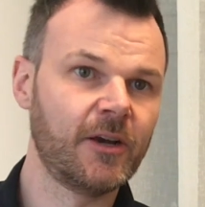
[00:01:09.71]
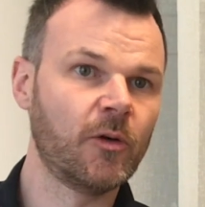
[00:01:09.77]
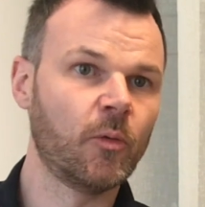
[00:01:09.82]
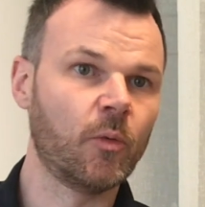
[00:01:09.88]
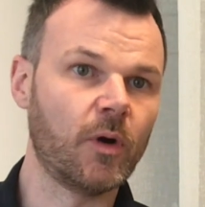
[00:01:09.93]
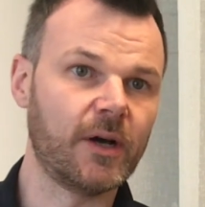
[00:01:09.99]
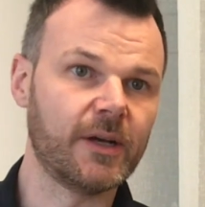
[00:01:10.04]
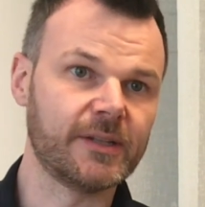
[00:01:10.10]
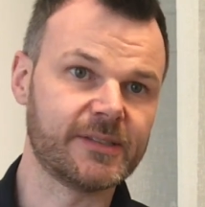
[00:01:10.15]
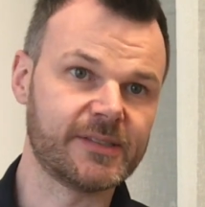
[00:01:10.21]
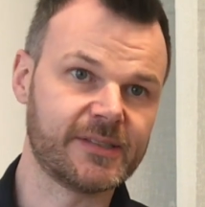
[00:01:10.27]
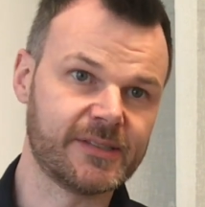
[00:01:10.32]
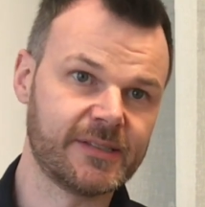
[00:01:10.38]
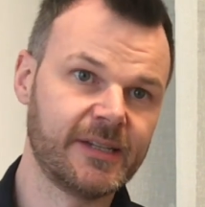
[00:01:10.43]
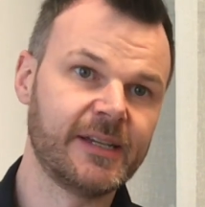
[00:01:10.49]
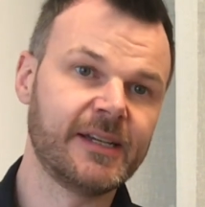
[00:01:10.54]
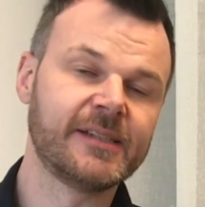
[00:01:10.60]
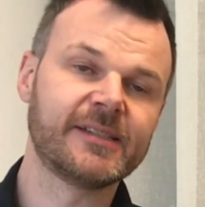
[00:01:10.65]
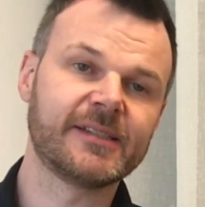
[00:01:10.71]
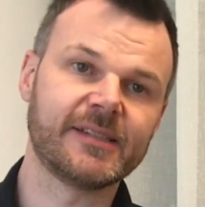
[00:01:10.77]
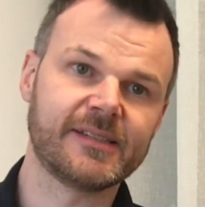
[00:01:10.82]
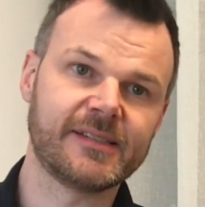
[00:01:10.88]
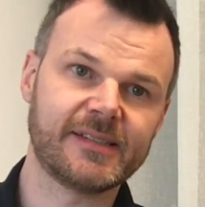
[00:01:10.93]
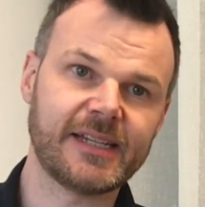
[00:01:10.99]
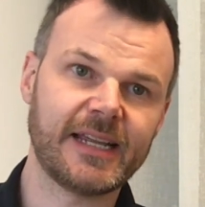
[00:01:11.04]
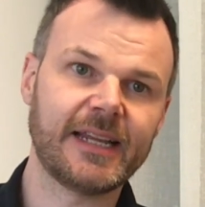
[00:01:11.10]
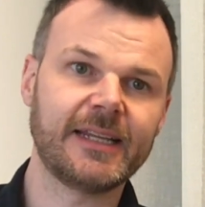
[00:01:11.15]
was
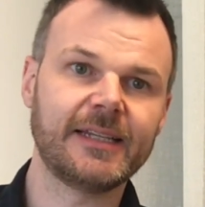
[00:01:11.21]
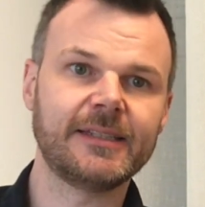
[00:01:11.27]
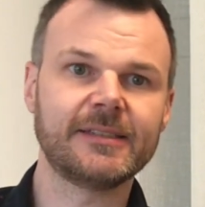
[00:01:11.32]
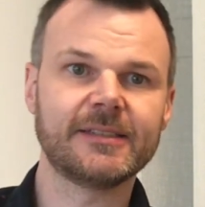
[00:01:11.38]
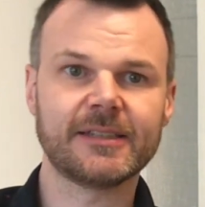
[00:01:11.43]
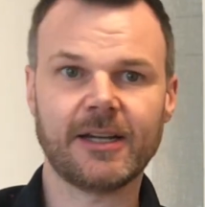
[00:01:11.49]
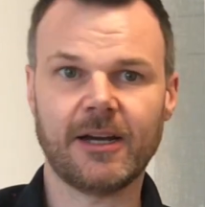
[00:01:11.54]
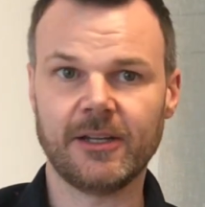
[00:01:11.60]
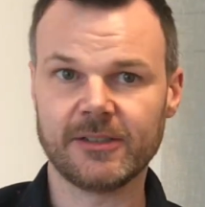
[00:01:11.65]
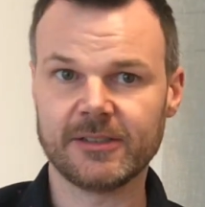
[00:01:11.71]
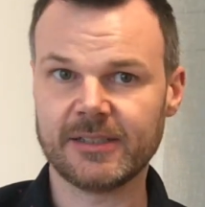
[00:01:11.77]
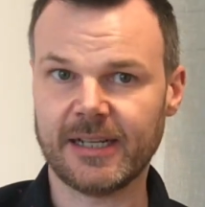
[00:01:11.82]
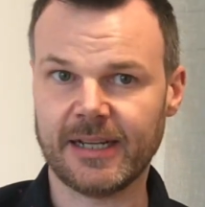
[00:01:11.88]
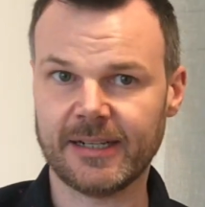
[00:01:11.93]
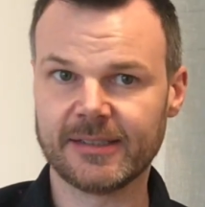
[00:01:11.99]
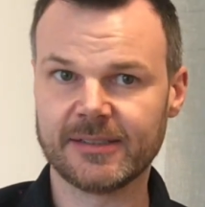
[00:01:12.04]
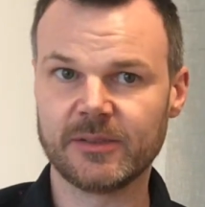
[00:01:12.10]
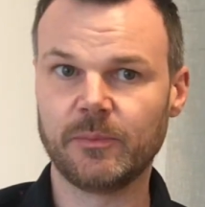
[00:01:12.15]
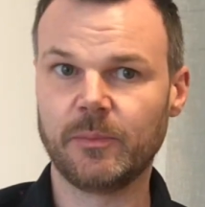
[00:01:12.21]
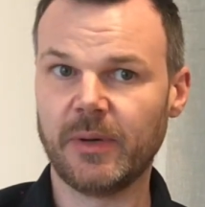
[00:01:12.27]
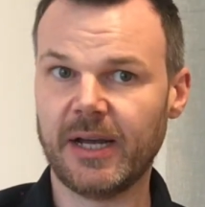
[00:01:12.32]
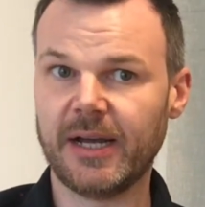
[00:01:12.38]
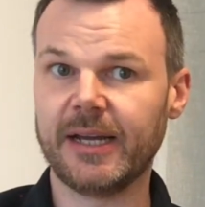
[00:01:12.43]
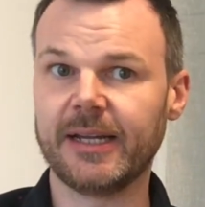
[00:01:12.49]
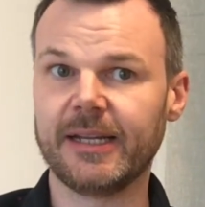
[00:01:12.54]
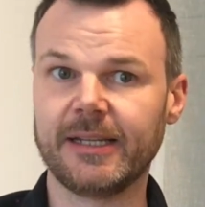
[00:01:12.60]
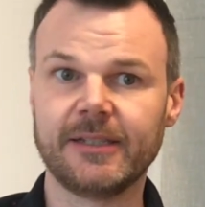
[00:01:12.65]
sustained contact
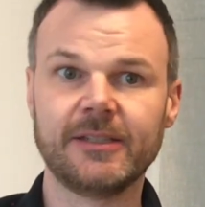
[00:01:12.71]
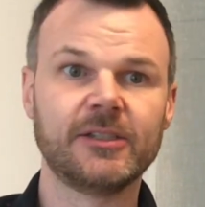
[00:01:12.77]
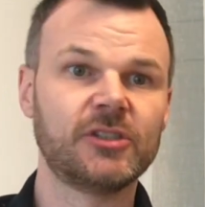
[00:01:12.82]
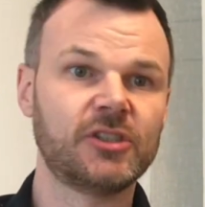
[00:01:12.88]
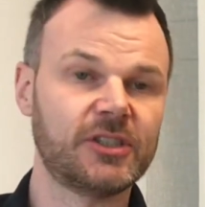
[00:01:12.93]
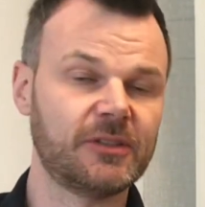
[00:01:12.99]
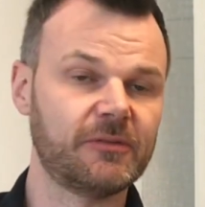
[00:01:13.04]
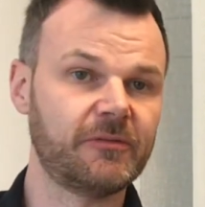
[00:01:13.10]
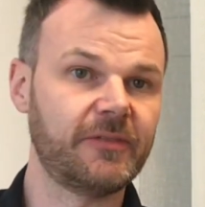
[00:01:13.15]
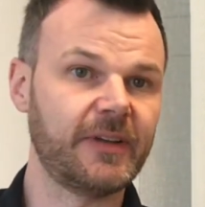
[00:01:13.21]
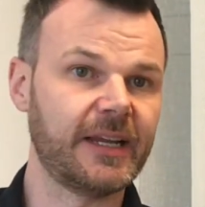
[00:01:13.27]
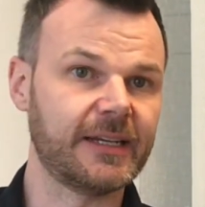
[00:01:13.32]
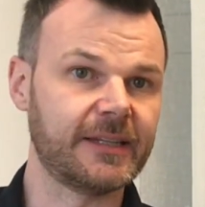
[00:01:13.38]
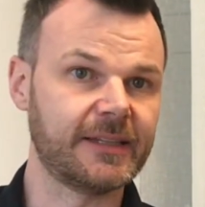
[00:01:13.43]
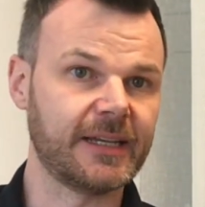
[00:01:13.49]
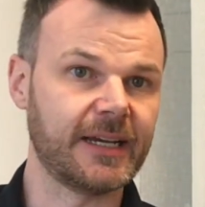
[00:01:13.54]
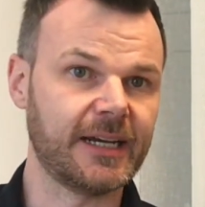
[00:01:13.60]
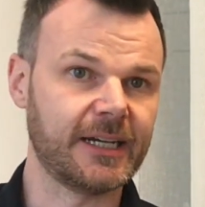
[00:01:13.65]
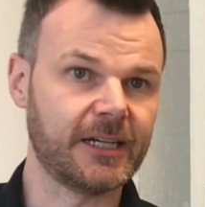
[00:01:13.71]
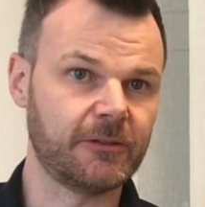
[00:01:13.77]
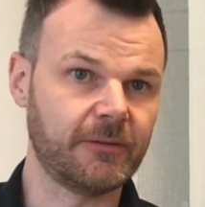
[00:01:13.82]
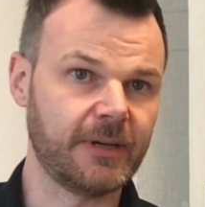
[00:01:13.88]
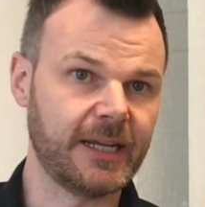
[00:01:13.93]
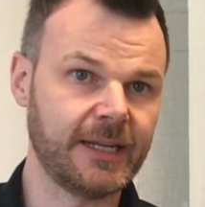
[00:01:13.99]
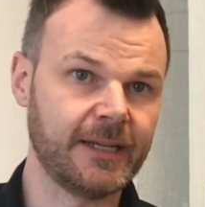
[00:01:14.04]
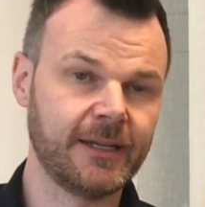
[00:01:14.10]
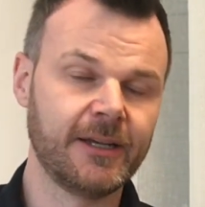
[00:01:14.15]
by Sinn Féin and the
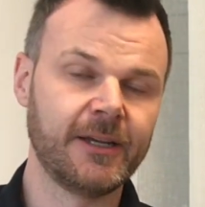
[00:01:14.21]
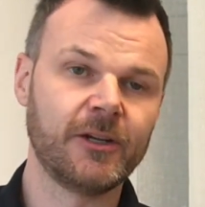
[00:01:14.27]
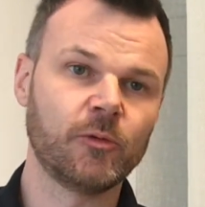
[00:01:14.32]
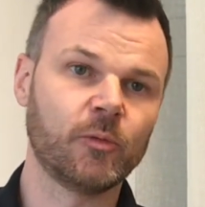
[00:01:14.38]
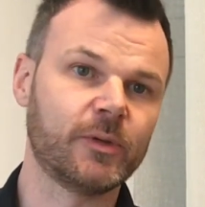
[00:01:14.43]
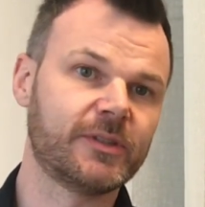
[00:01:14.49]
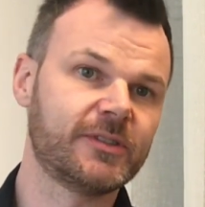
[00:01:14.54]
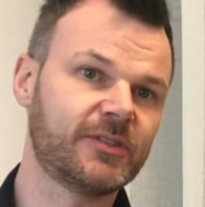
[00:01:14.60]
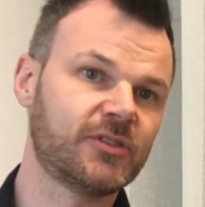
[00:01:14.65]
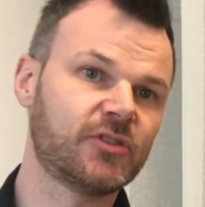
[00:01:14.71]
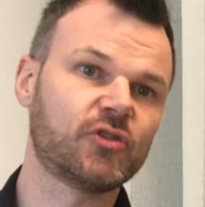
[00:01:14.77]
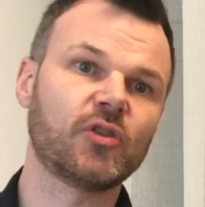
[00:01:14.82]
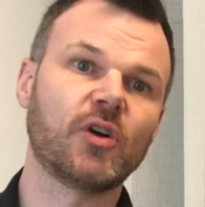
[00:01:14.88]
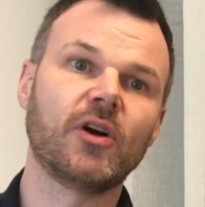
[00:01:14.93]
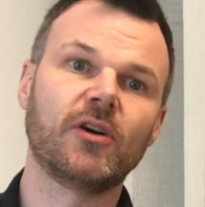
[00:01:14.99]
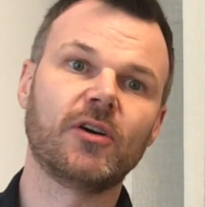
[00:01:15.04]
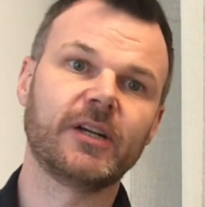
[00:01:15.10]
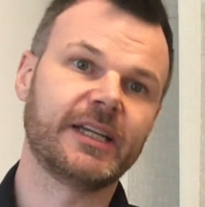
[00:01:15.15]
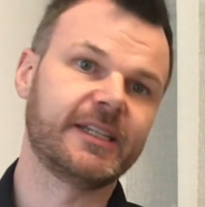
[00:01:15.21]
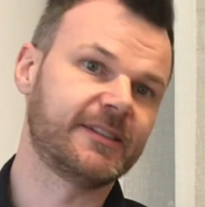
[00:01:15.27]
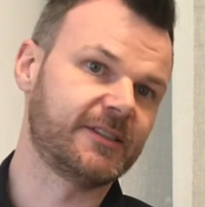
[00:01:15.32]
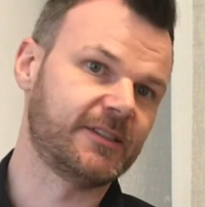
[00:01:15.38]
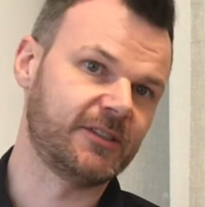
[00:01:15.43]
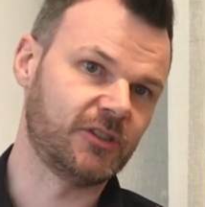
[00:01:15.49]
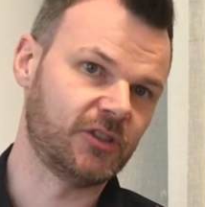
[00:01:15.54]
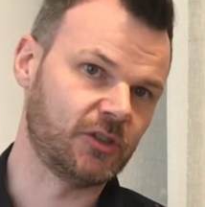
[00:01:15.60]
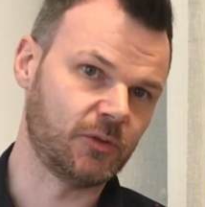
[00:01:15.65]
IRA with strong
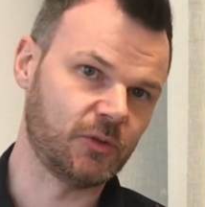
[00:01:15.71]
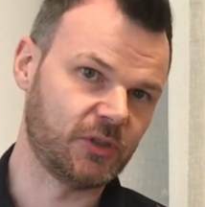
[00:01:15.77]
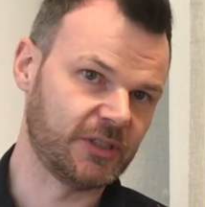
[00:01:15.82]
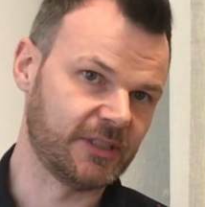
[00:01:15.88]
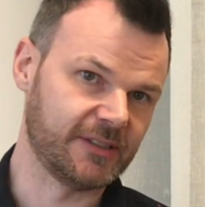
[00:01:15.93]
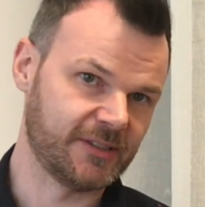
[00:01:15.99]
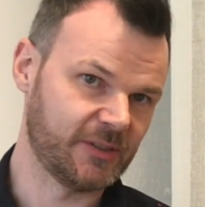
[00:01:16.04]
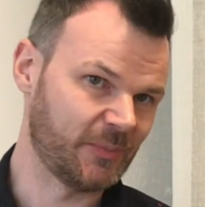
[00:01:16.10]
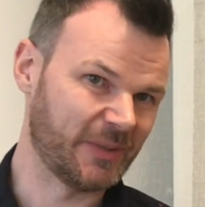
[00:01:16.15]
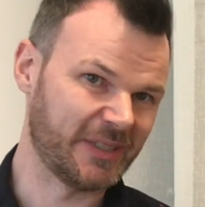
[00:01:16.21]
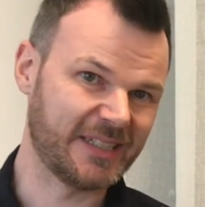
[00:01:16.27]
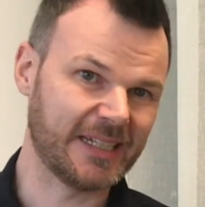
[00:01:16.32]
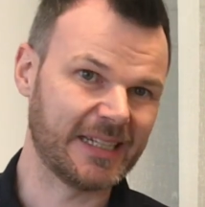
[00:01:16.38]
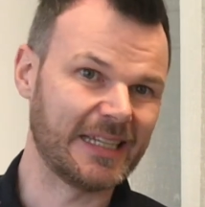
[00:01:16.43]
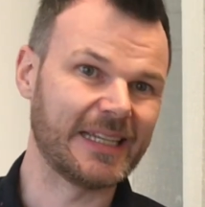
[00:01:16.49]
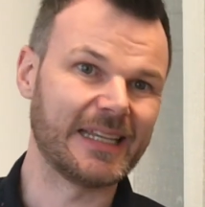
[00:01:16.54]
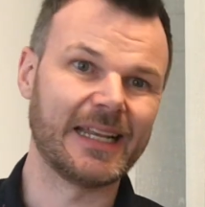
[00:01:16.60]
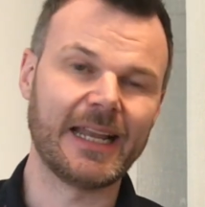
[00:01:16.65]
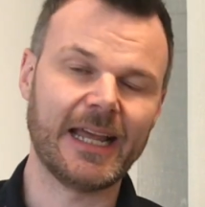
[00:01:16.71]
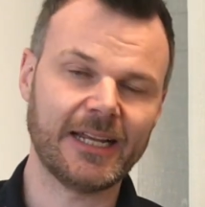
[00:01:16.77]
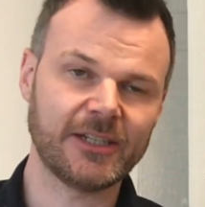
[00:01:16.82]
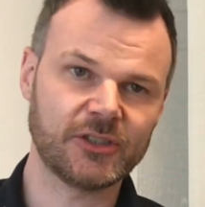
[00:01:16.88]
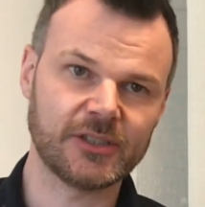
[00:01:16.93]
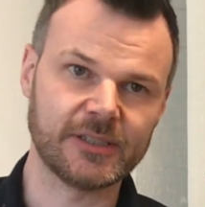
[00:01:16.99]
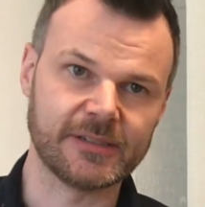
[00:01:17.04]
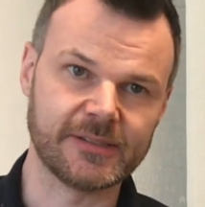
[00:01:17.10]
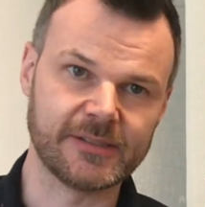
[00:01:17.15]
institutions, particularly
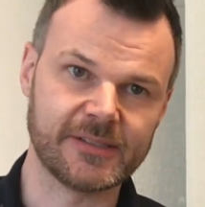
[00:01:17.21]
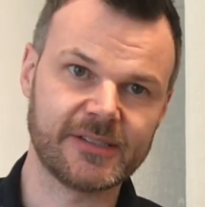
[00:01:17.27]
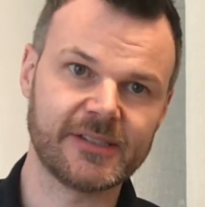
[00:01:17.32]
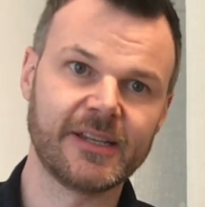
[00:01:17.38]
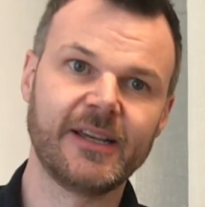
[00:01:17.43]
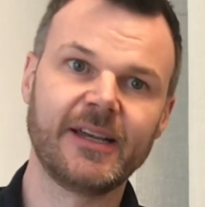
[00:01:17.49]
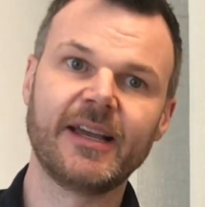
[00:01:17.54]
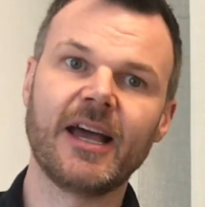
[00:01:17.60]
elections,